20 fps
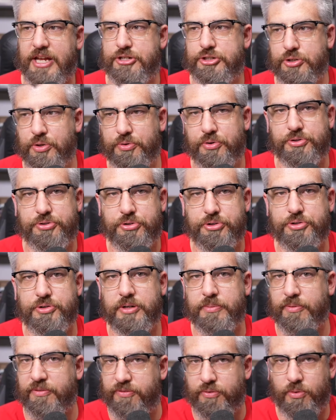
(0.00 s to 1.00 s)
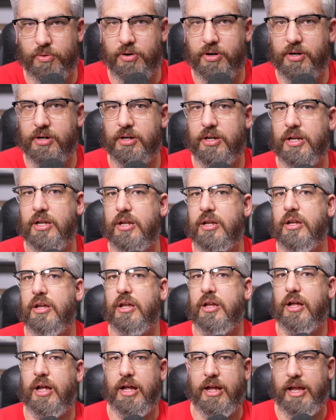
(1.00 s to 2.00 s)
shoulder surgery before.
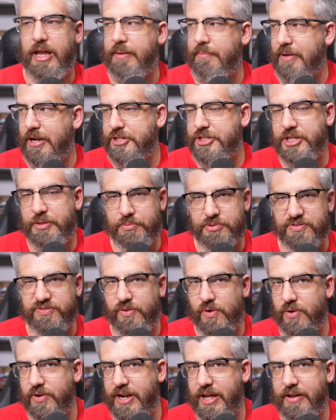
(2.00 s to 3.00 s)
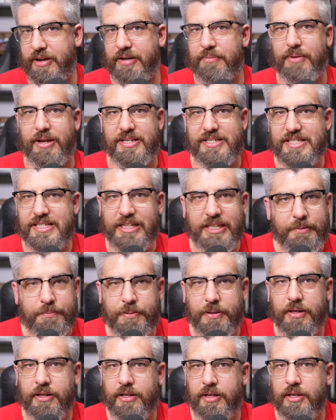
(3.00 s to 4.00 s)
And my shit was falling out in my sleep,
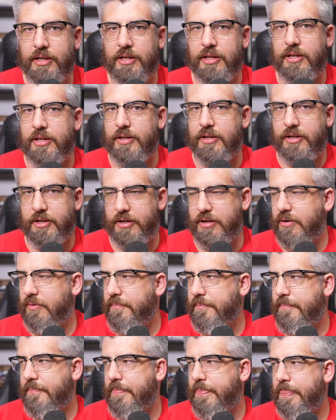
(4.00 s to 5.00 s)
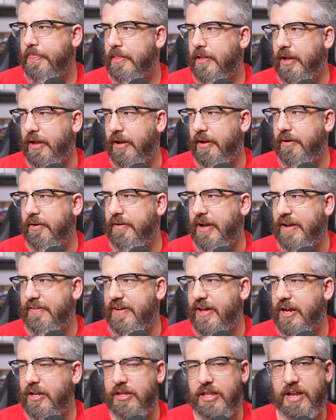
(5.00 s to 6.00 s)
I've
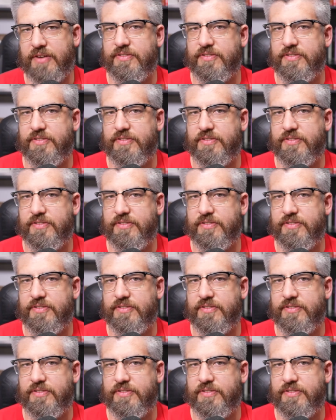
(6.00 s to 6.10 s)
had a lot of